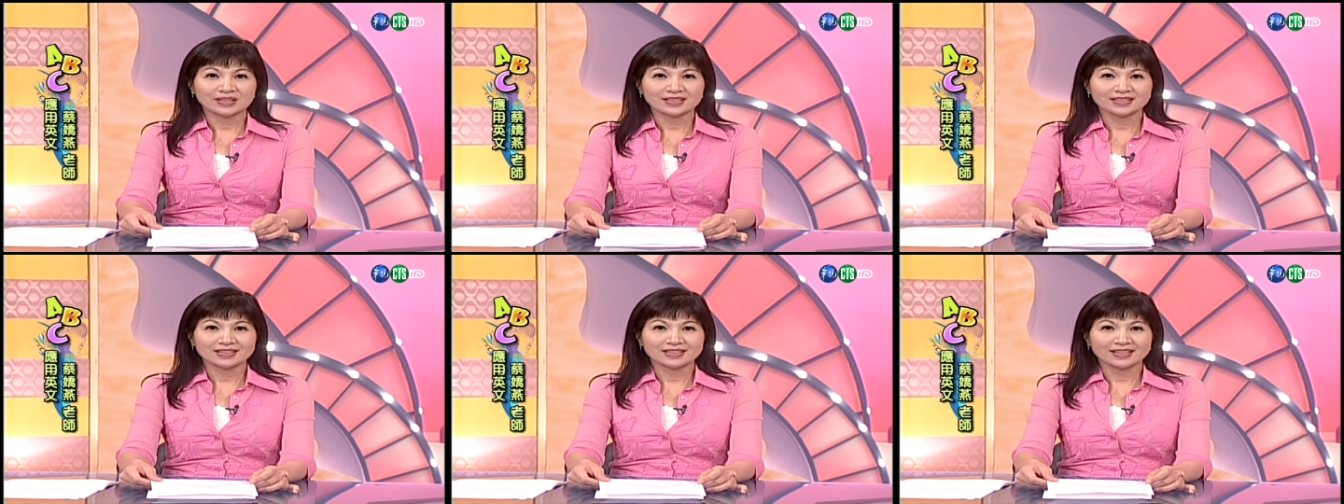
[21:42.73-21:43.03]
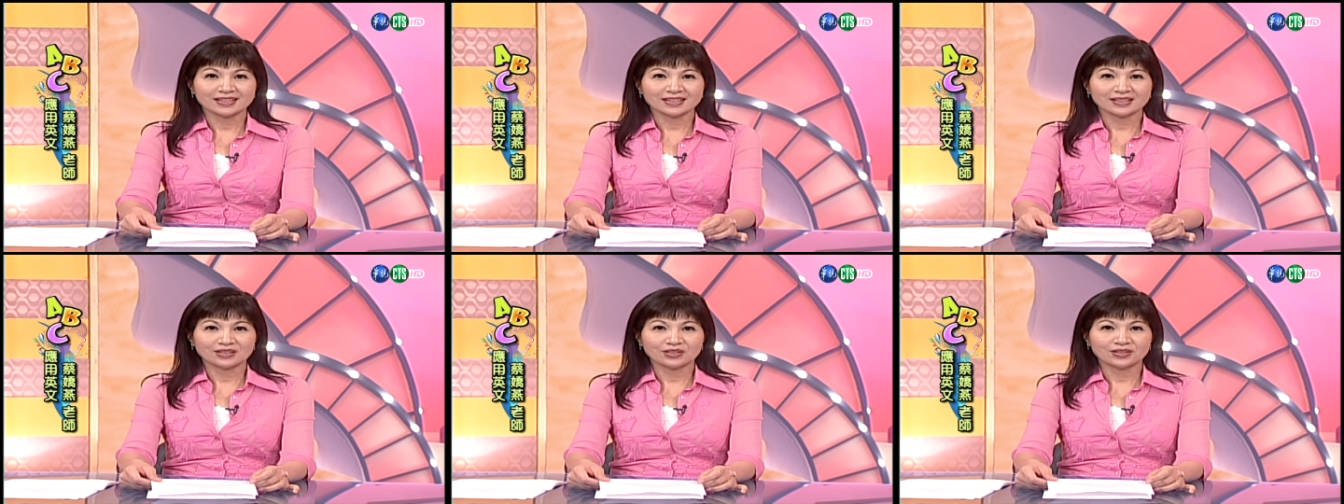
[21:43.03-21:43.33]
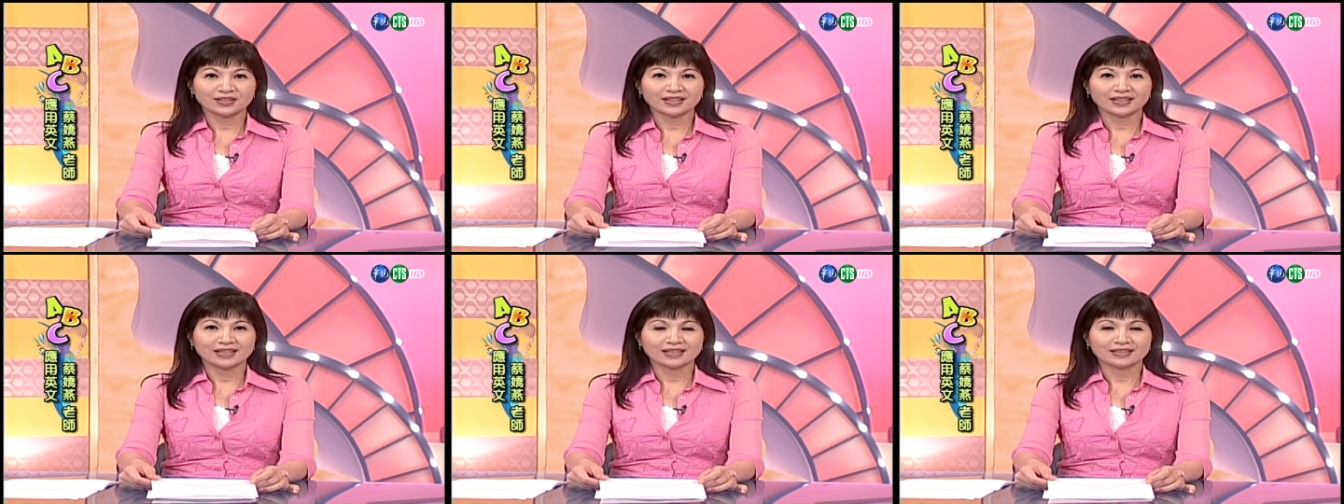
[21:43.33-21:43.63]
let's take a
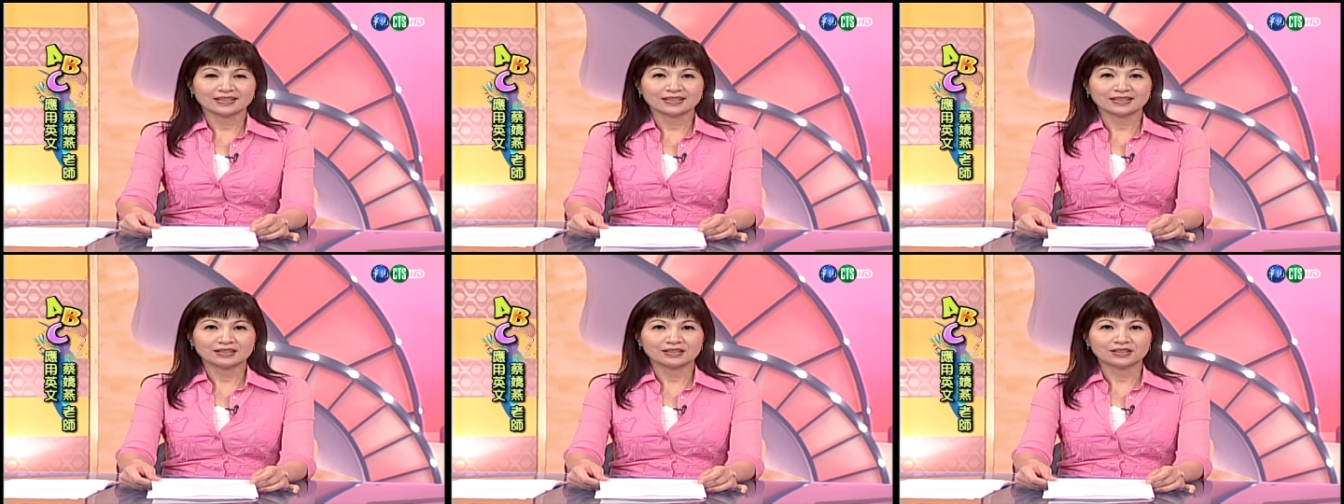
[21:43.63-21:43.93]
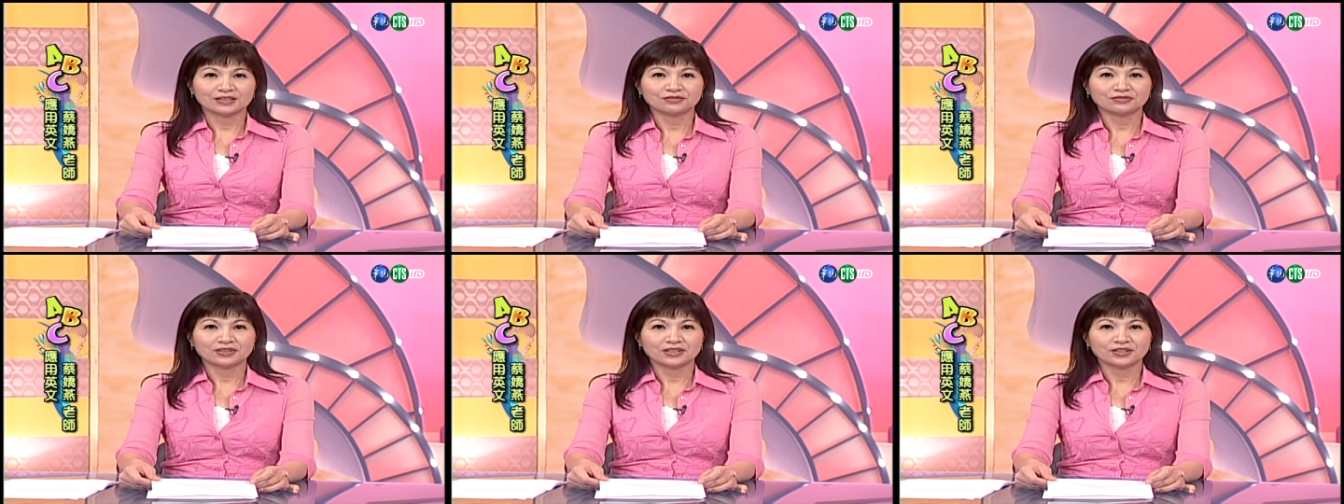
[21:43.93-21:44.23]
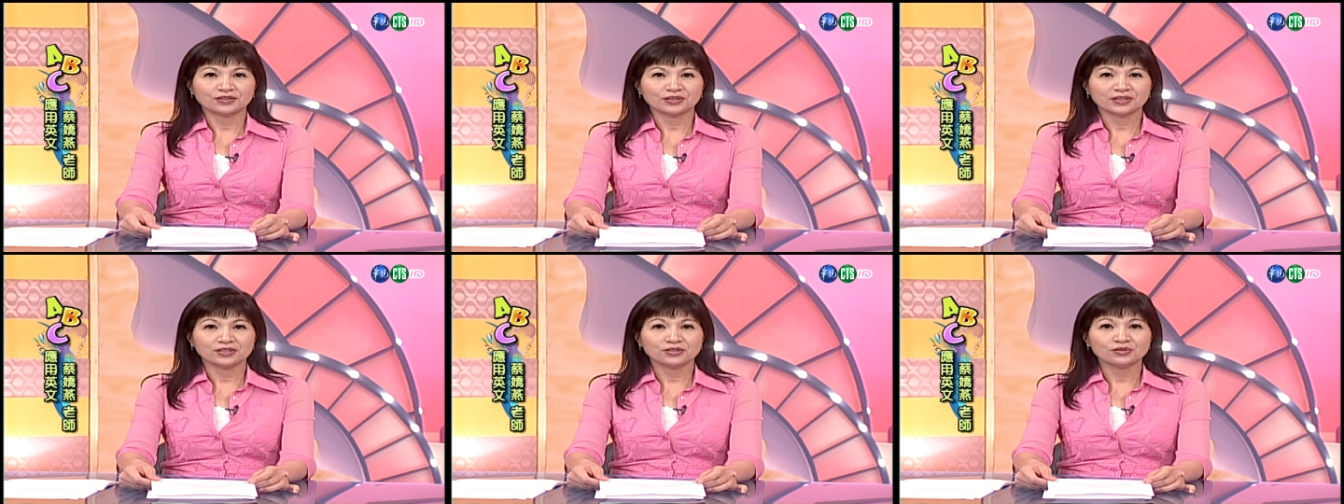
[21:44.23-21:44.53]
look at a
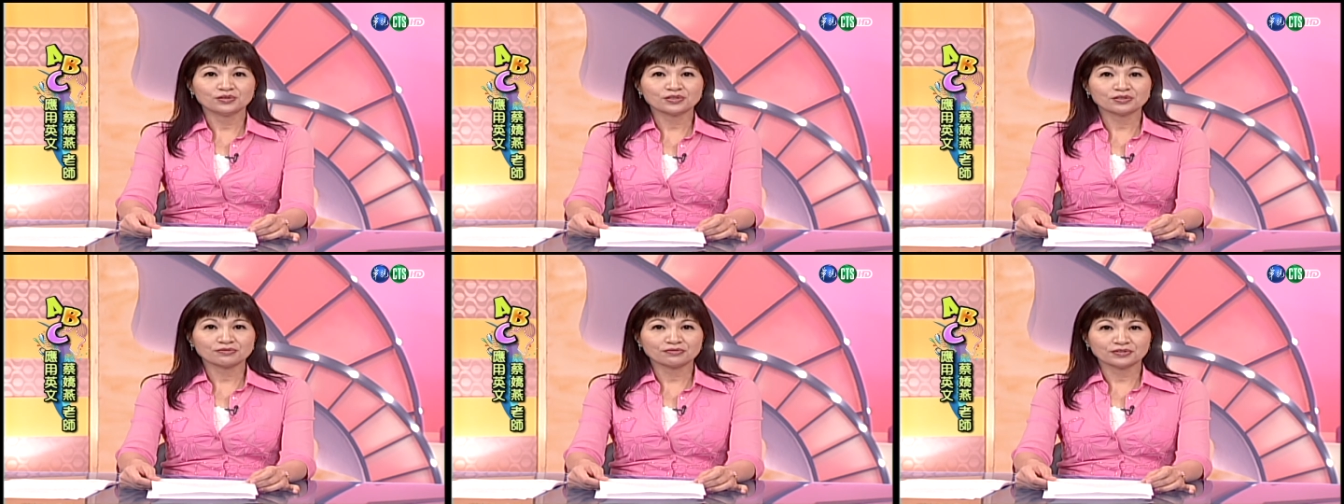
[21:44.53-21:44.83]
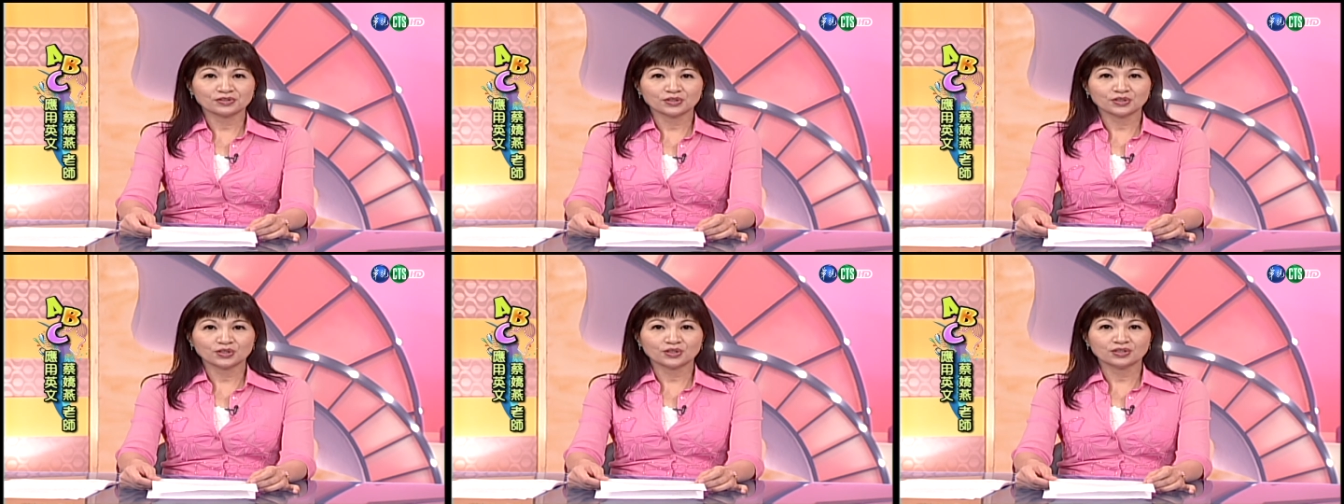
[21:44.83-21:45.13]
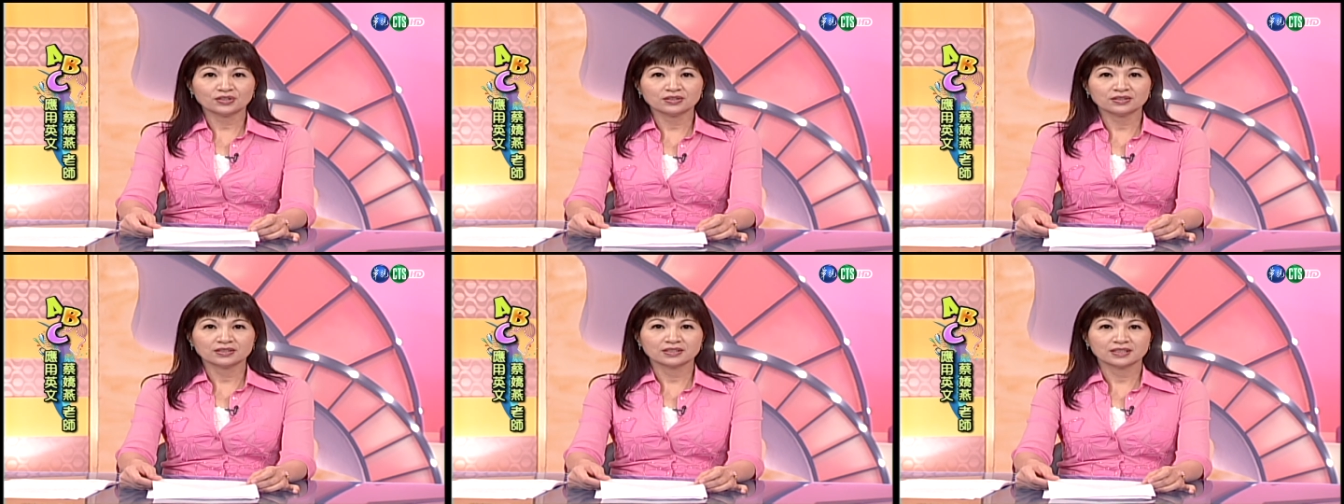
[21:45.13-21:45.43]
very
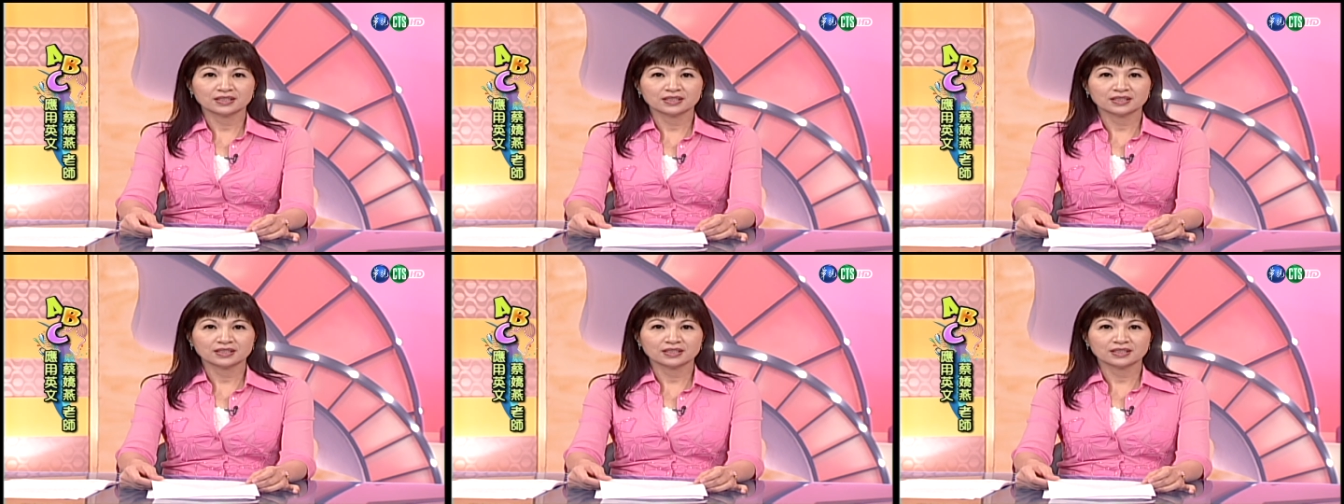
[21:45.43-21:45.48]
useful